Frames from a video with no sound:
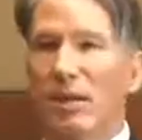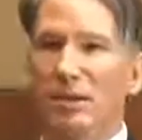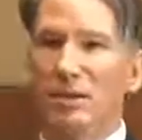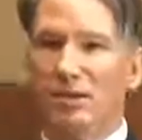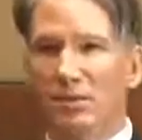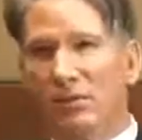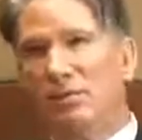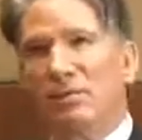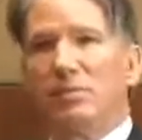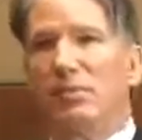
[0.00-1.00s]
about this.
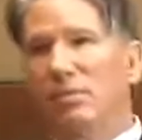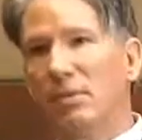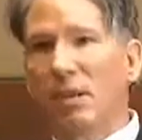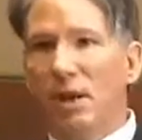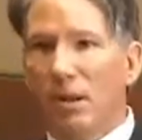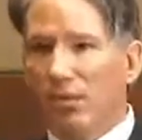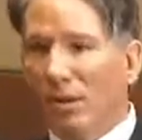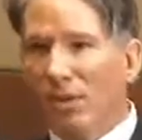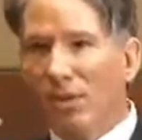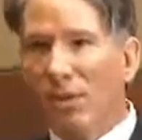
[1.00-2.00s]
Of
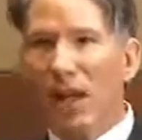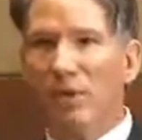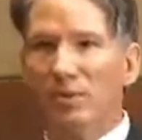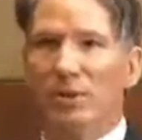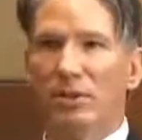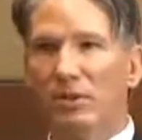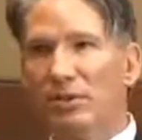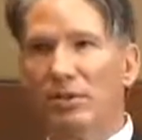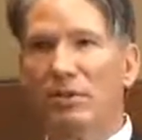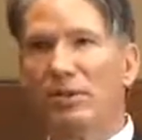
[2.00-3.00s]
the thousands
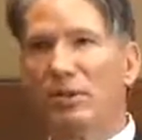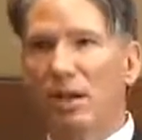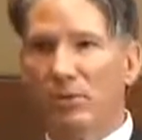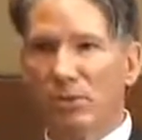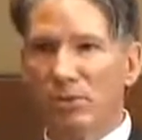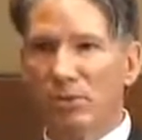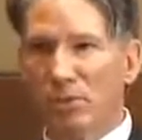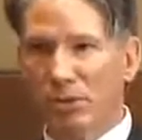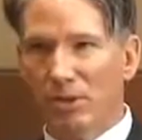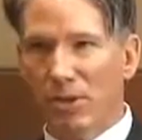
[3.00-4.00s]
of
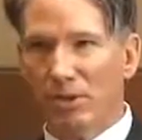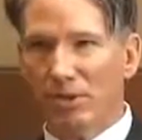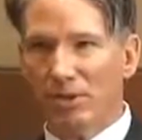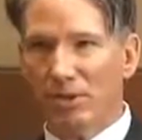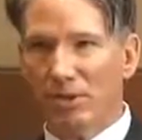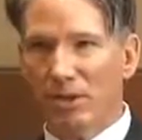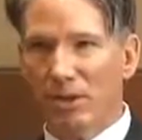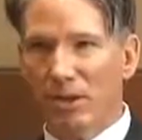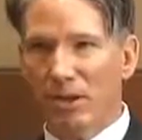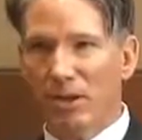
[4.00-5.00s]
prescription medicines that
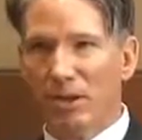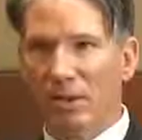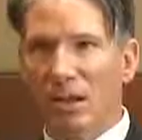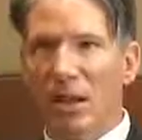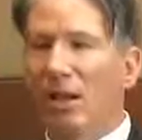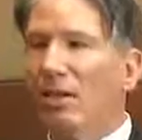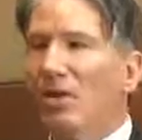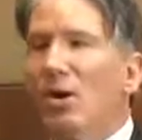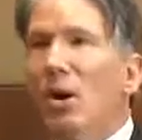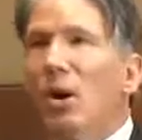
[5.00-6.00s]
there are,
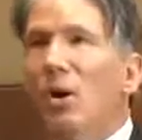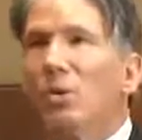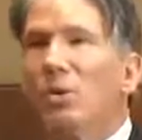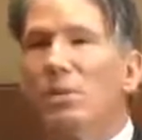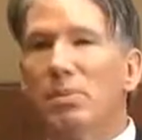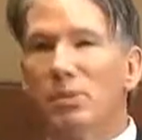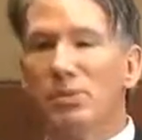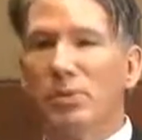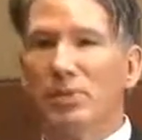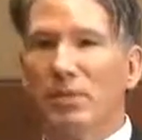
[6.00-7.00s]
the only
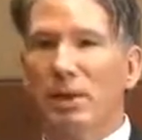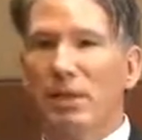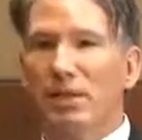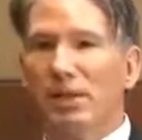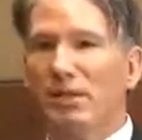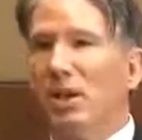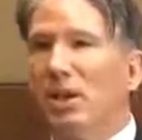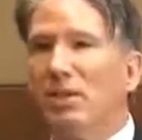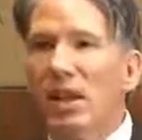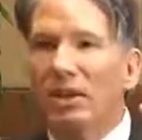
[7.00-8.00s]
prescription medicines
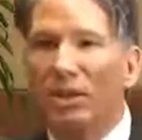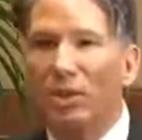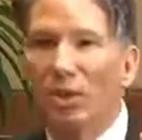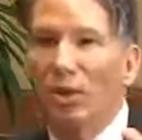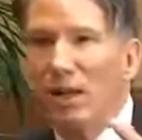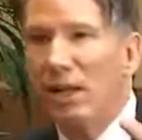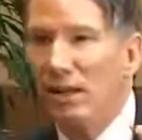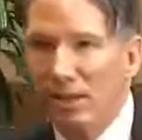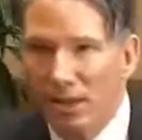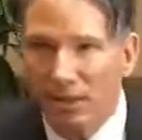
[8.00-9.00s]
that cure
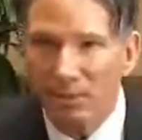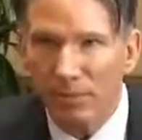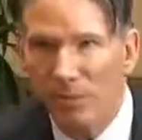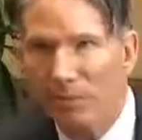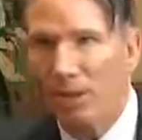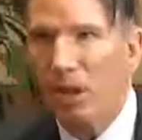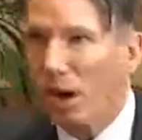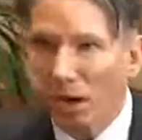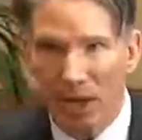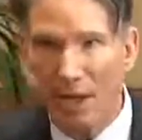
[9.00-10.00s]
anything
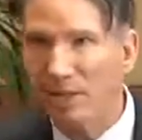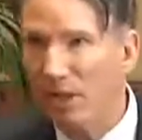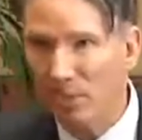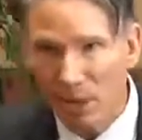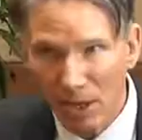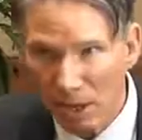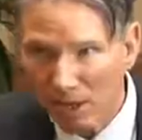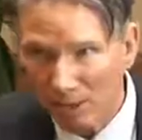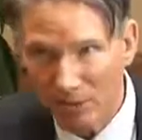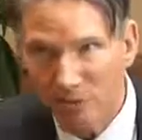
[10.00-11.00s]
are
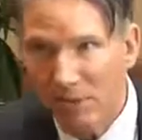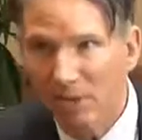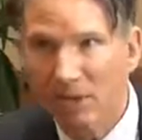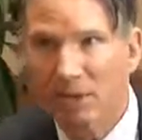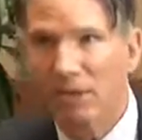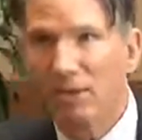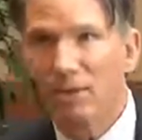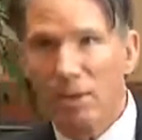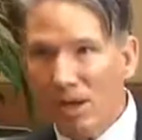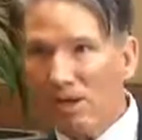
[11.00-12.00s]
antibiotics.
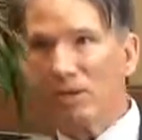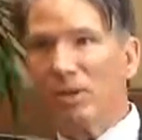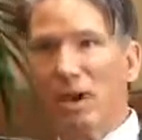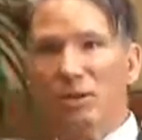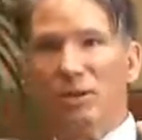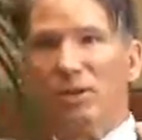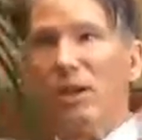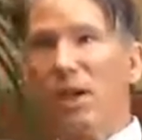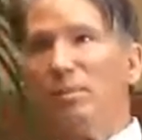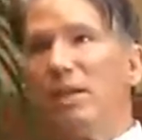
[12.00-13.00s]
Medical doctor,
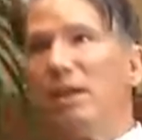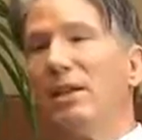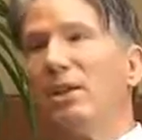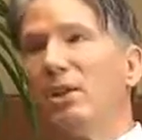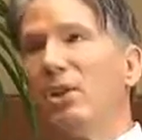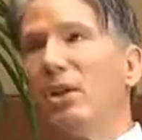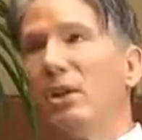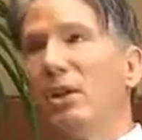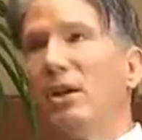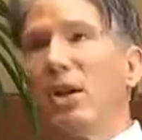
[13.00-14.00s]
MD, can
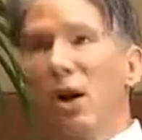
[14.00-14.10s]
cure